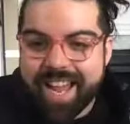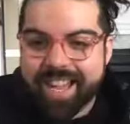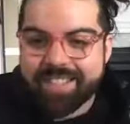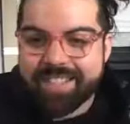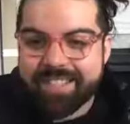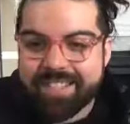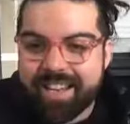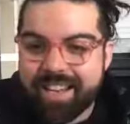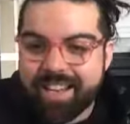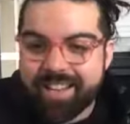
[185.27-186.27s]
and
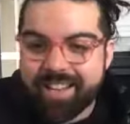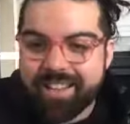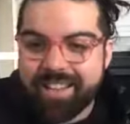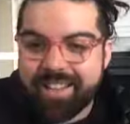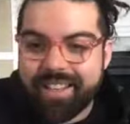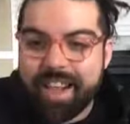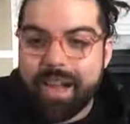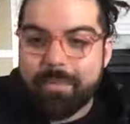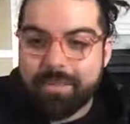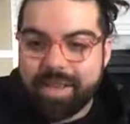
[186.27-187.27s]
uh,
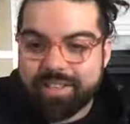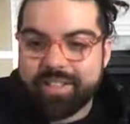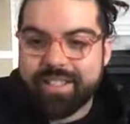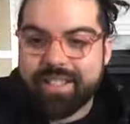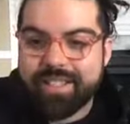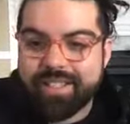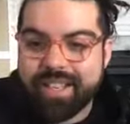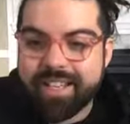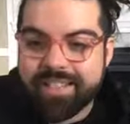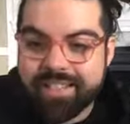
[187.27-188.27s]
ah, blocks under the
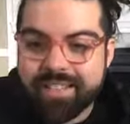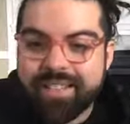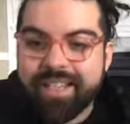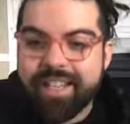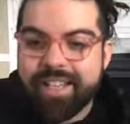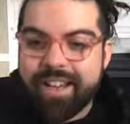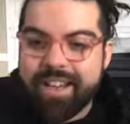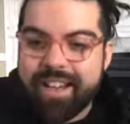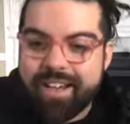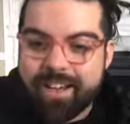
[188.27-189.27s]
knees, yes.
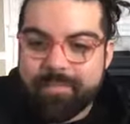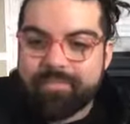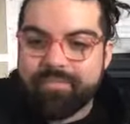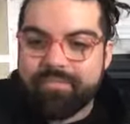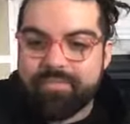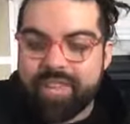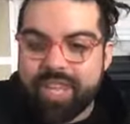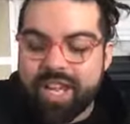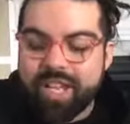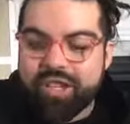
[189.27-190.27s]
Um,
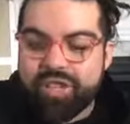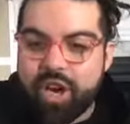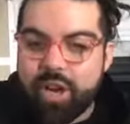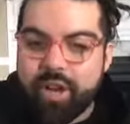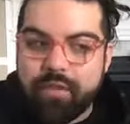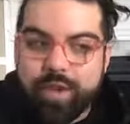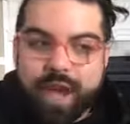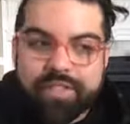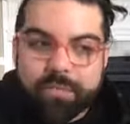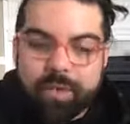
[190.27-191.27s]
so if you
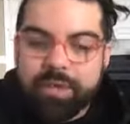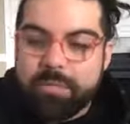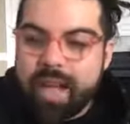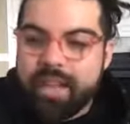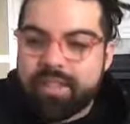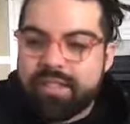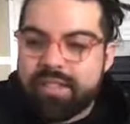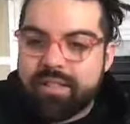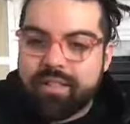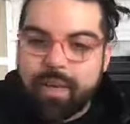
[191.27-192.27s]
have some yoga
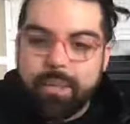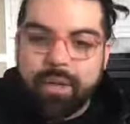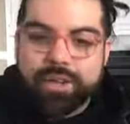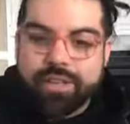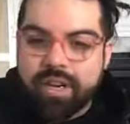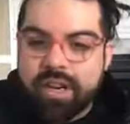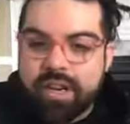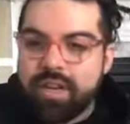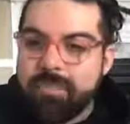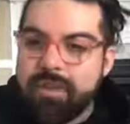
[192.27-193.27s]
blocks, a
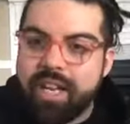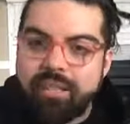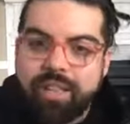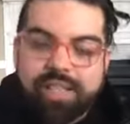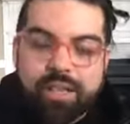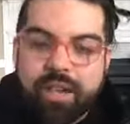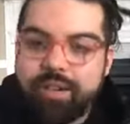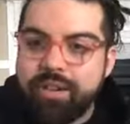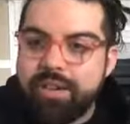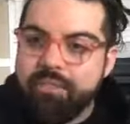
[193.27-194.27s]
bolster, I'm gonna give us
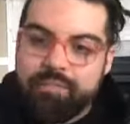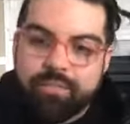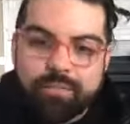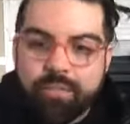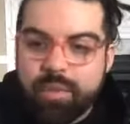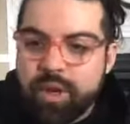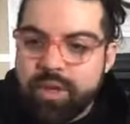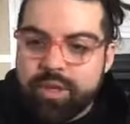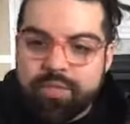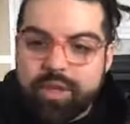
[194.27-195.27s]
another
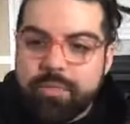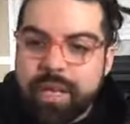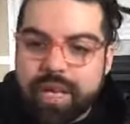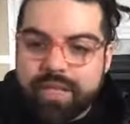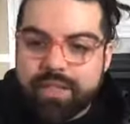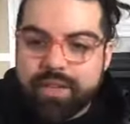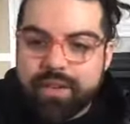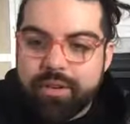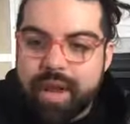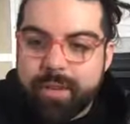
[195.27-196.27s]
few minutes to
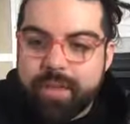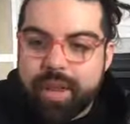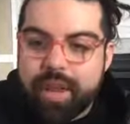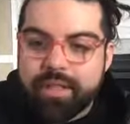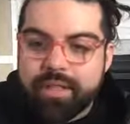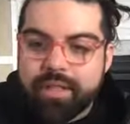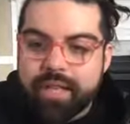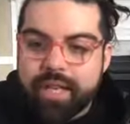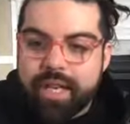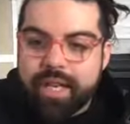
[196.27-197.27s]
go grab that.
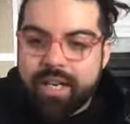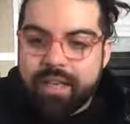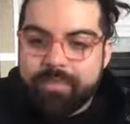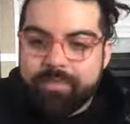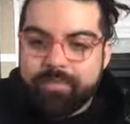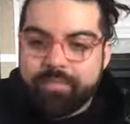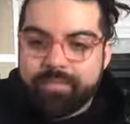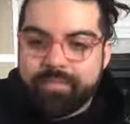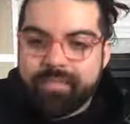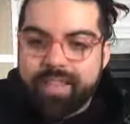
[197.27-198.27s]
Um,
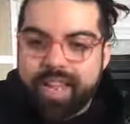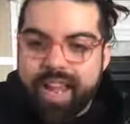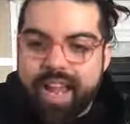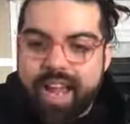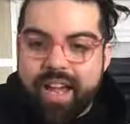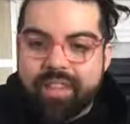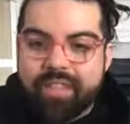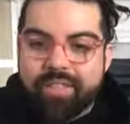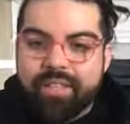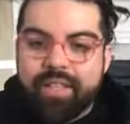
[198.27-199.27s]

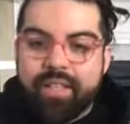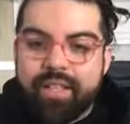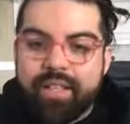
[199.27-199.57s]
and